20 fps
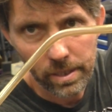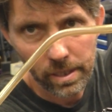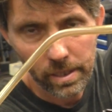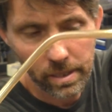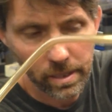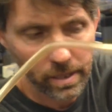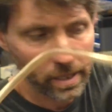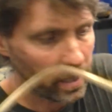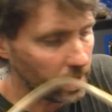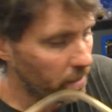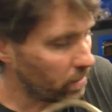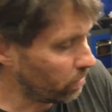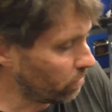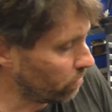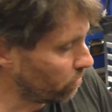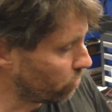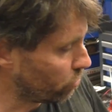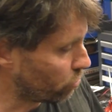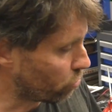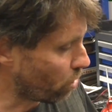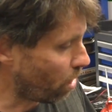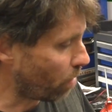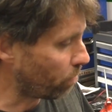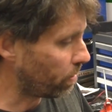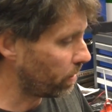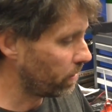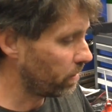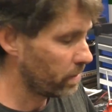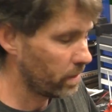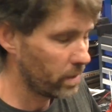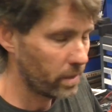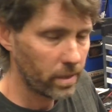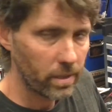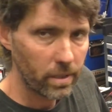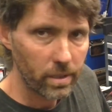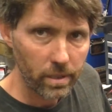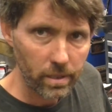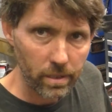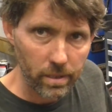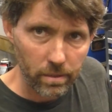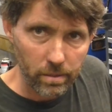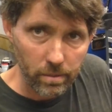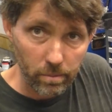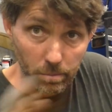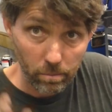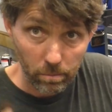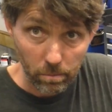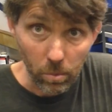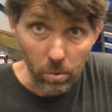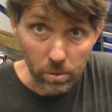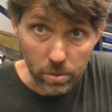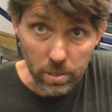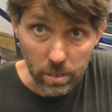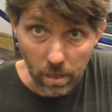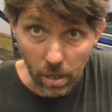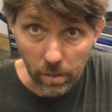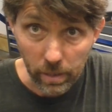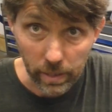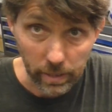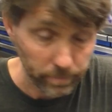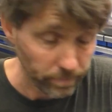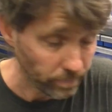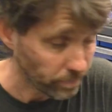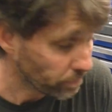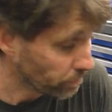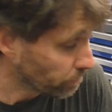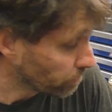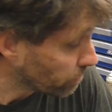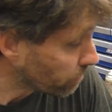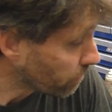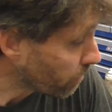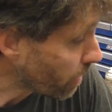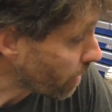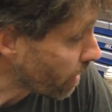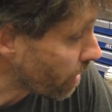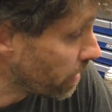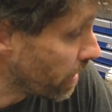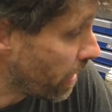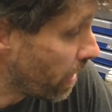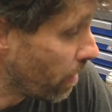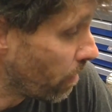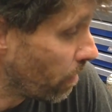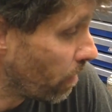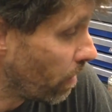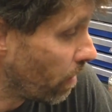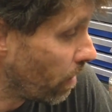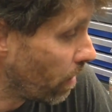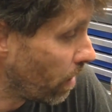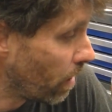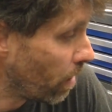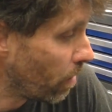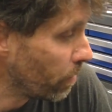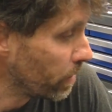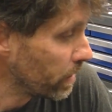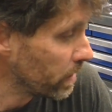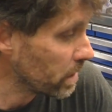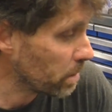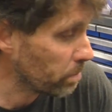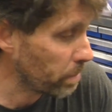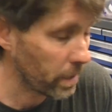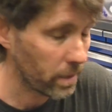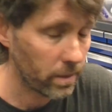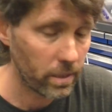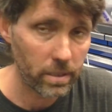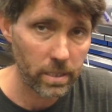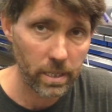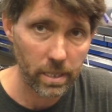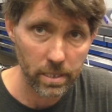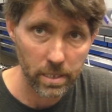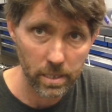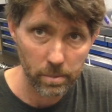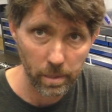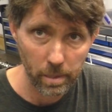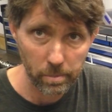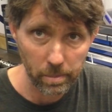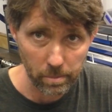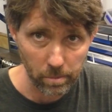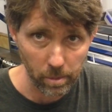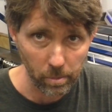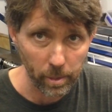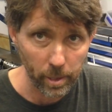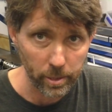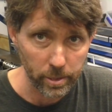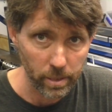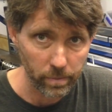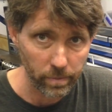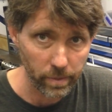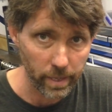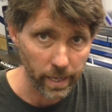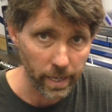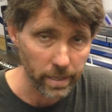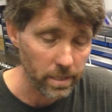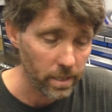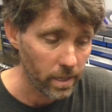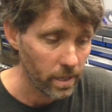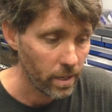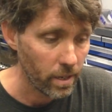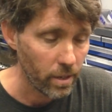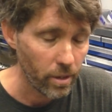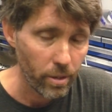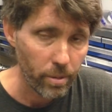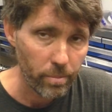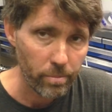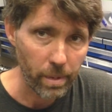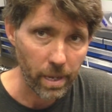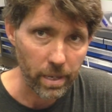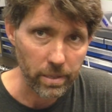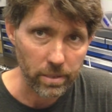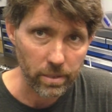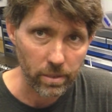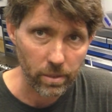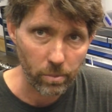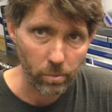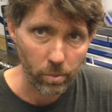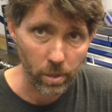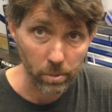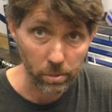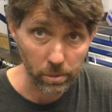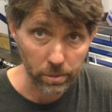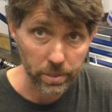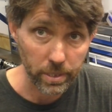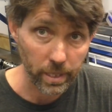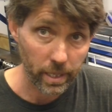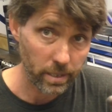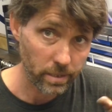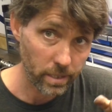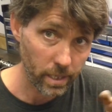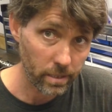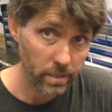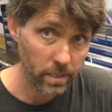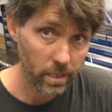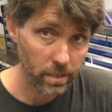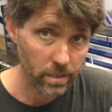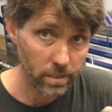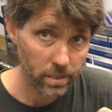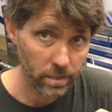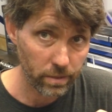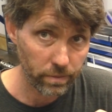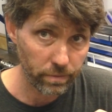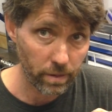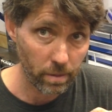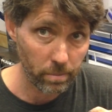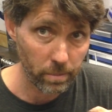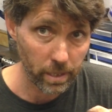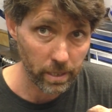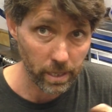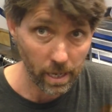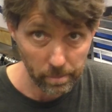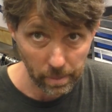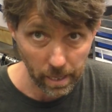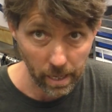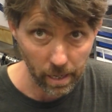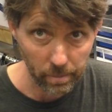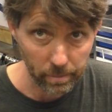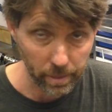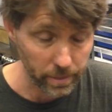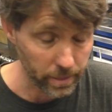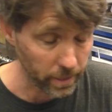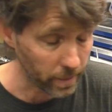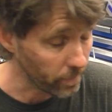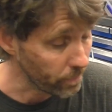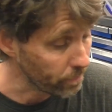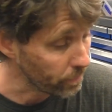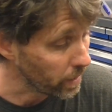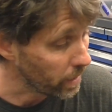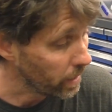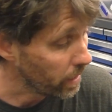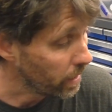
of see the needle drop more slowly. Now, I would expect the test to be a bit more positive than that, but what I will say is that test is from a Yamaha motor,